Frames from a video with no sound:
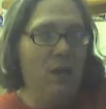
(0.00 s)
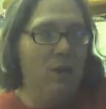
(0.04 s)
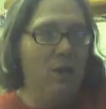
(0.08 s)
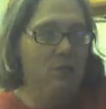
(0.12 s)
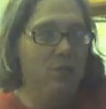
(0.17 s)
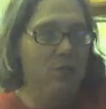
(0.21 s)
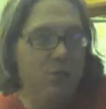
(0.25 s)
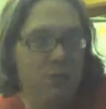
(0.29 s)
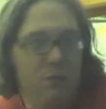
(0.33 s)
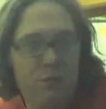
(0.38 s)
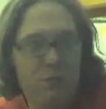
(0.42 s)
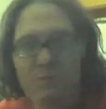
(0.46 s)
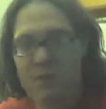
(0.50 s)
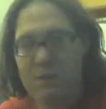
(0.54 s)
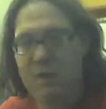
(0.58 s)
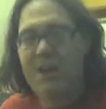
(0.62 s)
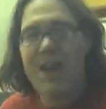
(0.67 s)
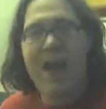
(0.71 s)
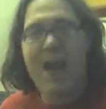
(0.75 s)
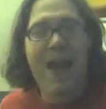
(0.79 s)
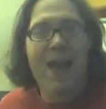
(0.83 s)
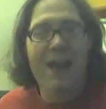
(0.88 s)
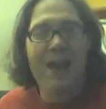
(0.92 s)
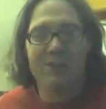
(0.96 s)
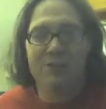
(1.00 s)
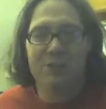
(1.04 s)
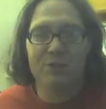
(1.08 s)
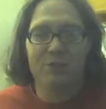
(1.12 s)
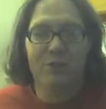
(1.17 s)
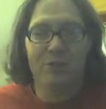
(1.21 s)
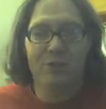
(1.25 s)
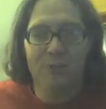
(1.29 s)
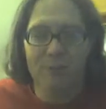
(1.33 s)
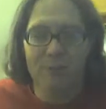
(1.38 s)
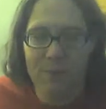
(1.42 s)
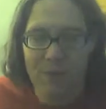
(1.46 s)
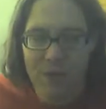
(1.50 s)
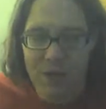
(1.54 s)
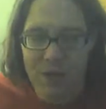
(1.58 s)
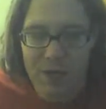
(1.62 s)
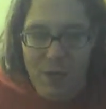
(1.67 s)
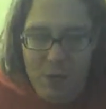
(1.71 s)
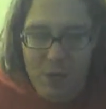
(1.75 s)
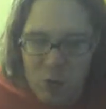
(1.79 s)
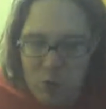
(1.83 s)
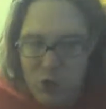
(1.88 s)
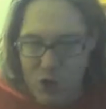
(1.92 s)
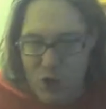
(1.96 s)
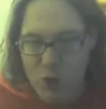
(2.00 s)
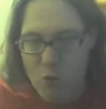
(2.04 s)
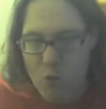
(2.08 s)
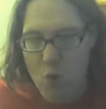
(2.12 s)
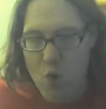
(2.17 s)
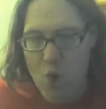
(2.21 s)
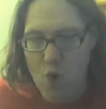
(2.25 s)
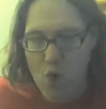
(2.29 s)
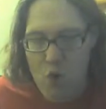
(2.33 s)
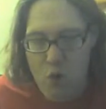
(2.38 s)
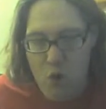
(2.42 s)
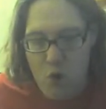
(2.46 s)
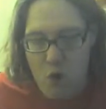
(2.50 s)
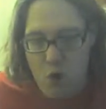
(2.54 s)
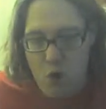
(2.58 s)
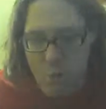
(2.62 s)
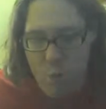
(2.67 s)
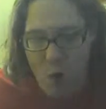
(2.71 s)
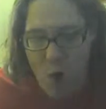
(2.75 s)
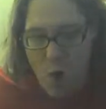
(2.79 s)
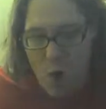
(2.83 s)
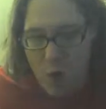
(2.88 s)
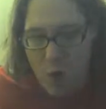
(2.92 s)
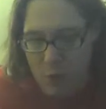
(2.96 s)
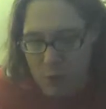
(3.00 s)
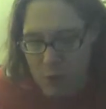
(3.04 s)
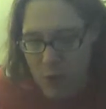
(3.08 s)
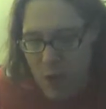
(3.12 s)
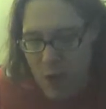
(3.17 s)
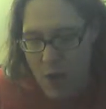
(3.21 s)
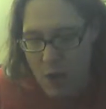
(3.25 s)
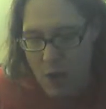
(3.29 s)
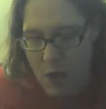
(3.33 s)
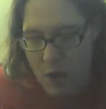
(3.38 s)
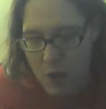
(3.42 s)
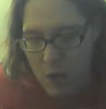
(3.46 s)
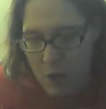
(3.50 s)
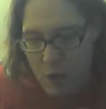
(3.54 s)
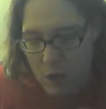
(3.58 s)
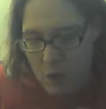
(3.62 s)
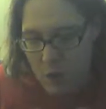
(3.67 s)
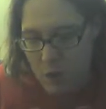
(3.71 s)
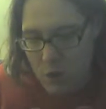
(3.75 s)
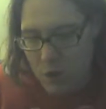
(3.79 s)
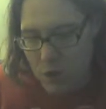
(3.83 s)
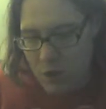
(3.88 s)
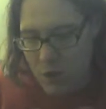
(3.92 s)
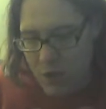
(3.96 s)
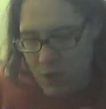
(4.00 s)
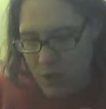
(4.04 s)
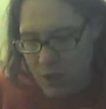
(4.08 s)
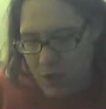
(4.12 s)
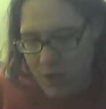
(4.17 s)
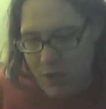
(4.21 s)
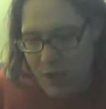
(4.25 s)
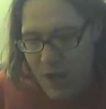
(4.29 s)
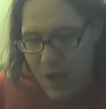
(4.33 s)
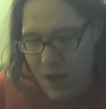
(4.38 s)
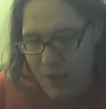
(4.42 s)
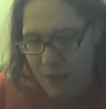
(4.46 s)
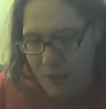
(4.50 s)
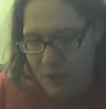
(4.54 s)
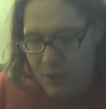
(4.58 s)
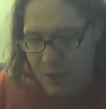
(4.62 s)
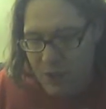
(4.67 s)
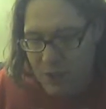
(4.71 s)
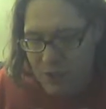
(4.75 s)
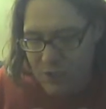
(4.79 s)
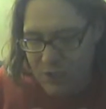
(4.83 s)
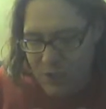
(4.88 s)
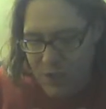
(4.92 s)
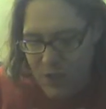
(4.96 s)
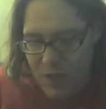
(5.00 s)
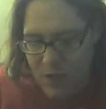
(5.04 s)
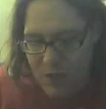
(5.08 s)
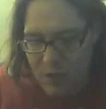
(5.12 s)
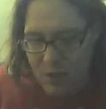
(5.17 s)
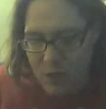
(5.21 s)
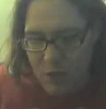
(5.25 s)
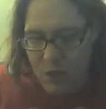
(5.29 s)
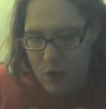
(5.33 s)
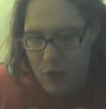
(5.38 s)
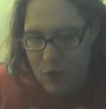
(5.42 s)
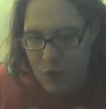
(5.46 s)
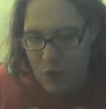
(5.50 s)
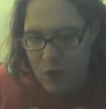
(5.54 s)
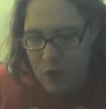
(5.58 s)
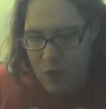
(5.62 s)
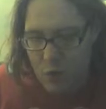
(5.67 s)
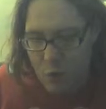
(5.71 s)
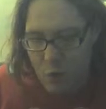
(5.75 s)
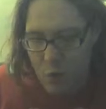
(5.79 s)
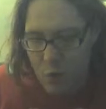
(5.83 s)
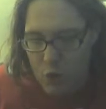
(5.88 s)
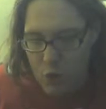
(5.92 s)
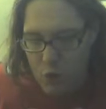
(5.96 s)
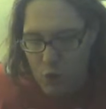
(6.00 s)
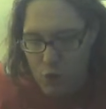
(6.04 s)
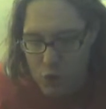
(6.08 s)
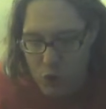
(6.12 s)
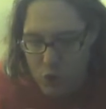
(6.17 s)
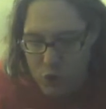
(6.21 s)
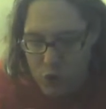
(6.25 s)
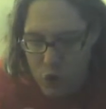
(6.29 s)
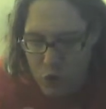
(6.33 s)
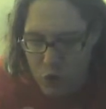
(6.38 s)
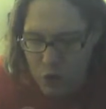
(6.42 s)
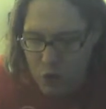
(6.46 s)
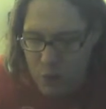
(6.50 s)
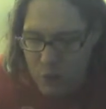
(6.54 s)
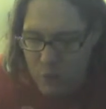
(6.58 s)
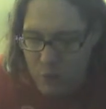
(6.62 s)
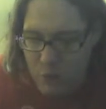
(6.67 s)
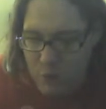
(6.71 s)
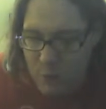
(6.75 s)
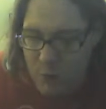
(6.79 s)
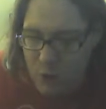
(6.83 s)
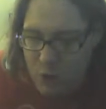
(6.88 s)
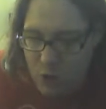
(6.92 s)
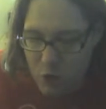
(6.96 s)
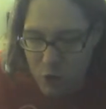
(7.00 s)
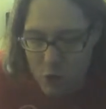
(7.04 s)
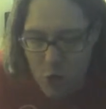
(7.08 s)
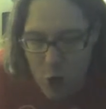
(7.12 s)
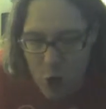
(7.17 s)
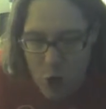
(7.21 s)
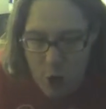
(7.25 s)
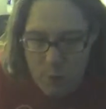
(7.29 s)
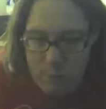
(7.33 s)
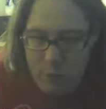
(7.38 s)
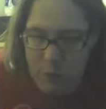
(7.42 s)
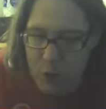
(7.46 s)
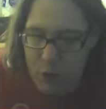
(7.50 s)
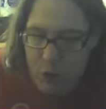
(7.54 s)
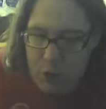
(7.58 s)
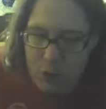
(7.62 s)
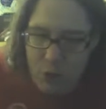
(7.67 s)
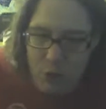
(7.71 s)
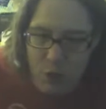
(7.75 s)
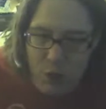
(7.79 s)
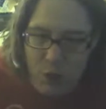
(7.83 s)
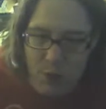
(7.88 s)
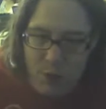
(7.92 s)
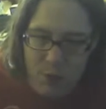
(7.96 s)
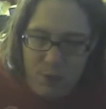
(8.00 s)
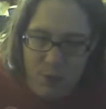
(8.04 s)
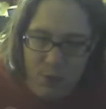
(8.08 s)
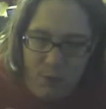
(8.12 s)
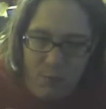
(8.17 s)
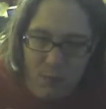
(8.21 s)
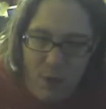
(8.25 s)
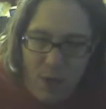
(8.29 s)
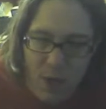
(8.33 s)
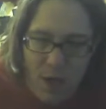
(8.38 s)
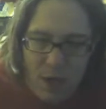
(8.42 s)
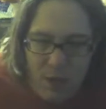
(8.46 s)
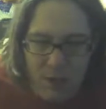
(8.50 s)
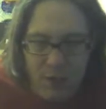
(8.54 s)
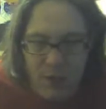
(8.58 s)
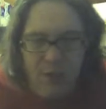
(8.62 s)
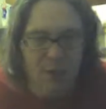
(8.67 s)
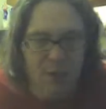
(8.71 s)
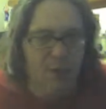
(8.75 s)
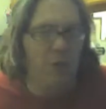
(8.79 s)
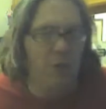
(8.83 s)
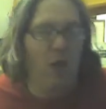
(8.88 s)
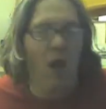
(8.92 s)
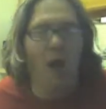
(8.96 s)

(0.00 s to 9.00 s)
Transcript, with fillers: now it's just been hassle. But Aaron's like, well, you did buy it. Yeah. And that was his end. And then he's like, well, you did good giving him a cigar because he did buy uh,